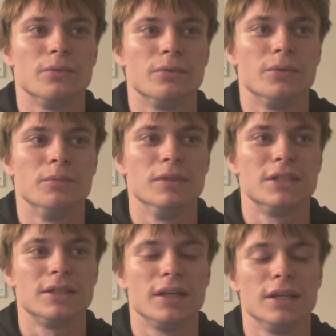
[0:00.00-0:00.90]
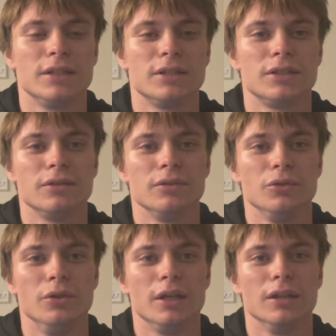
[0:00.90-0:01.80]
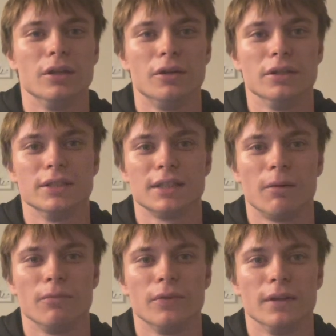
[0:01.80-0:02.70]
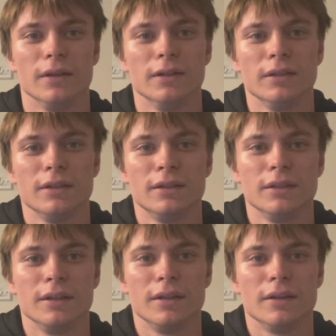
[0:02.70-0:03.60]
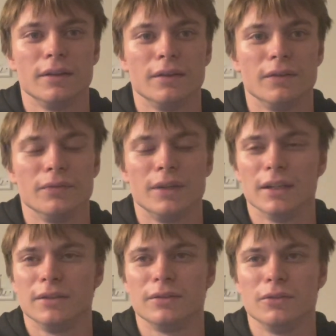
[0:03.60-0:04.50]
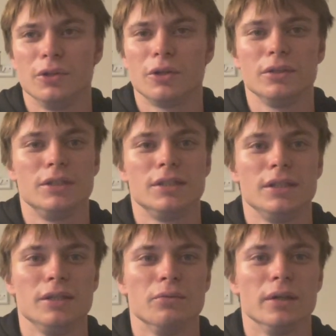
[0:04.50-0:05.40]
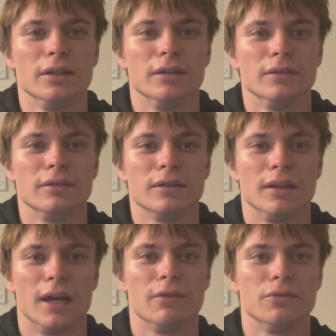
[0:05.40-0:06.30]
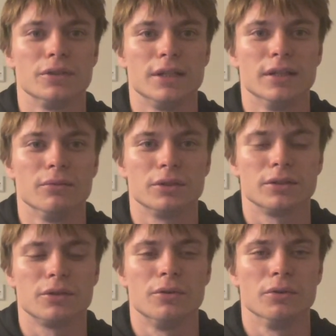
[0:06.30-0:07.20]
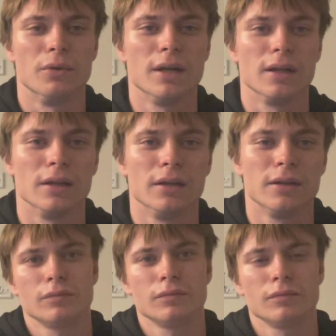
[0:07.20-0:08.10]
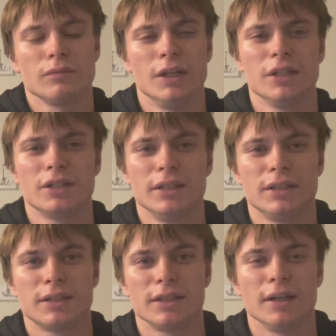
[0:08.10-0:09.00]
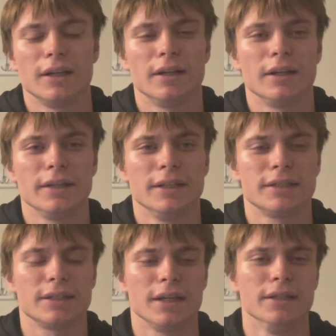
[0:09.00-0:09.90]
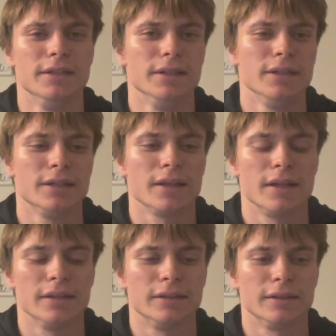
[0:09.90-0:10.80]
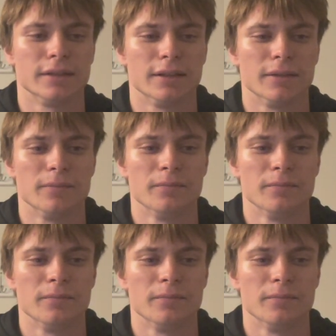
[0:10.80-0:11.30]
with mistakes you can learn something that you couldn't see when life was going well. There's this idea that